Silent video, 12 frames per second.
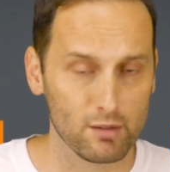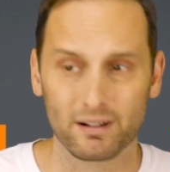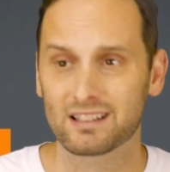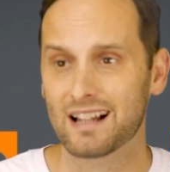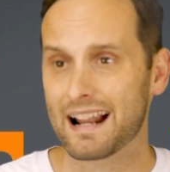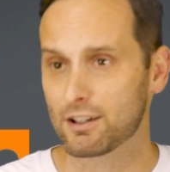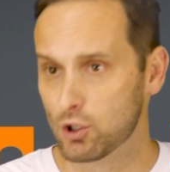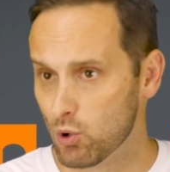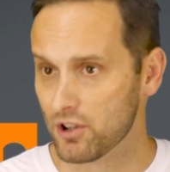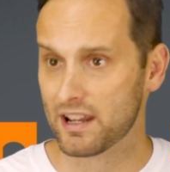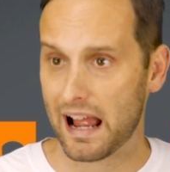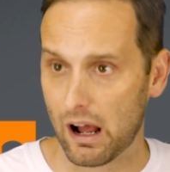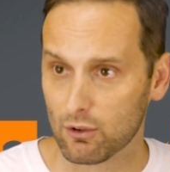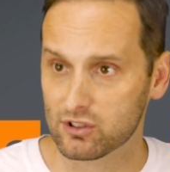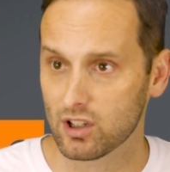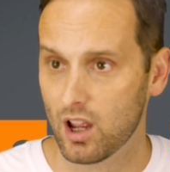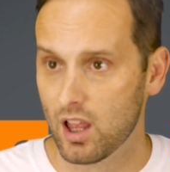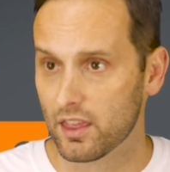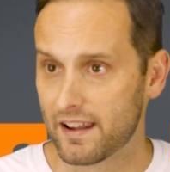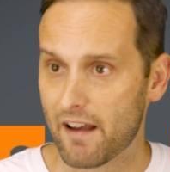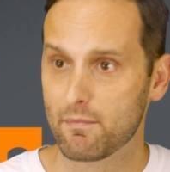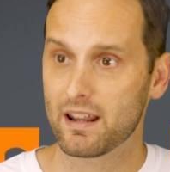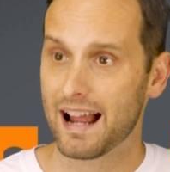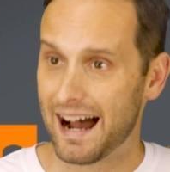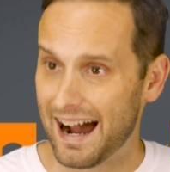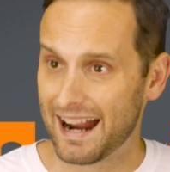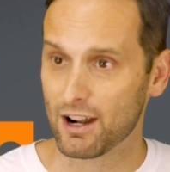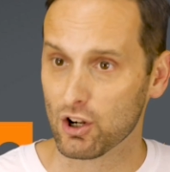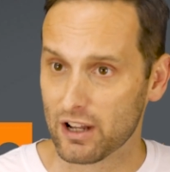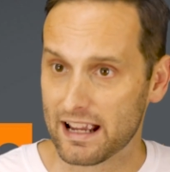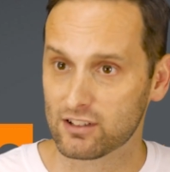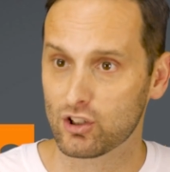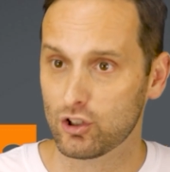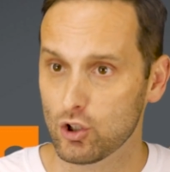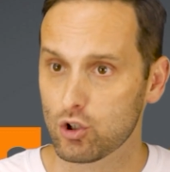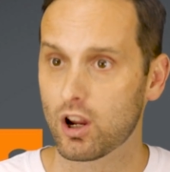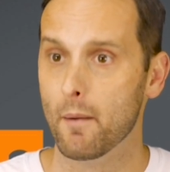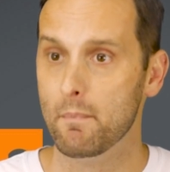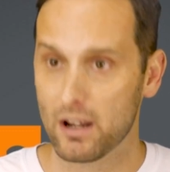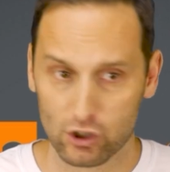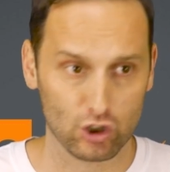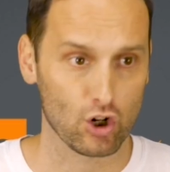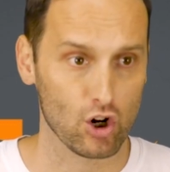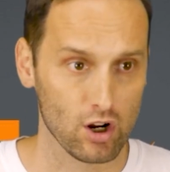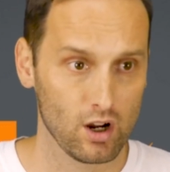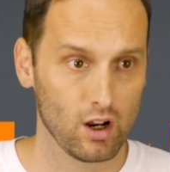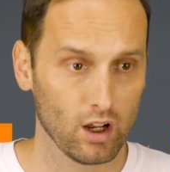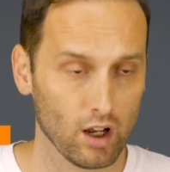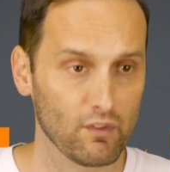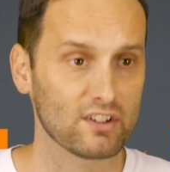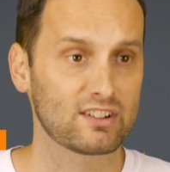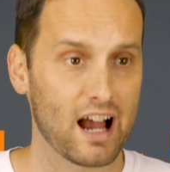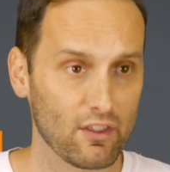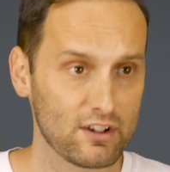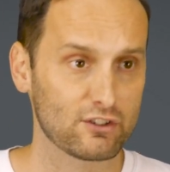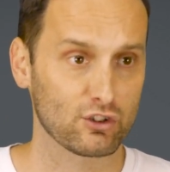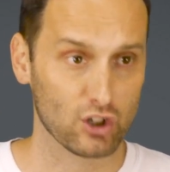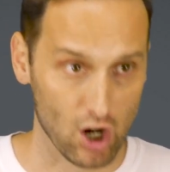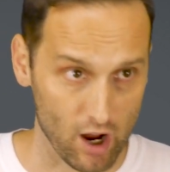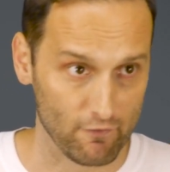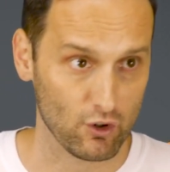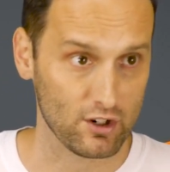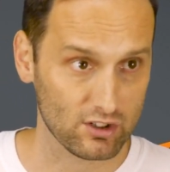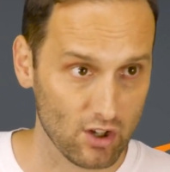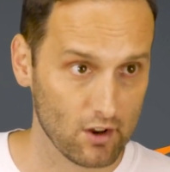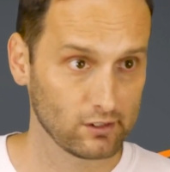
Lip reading: I'm excited to announce that I've been hired as the new commissioner of the Southeastern Conference.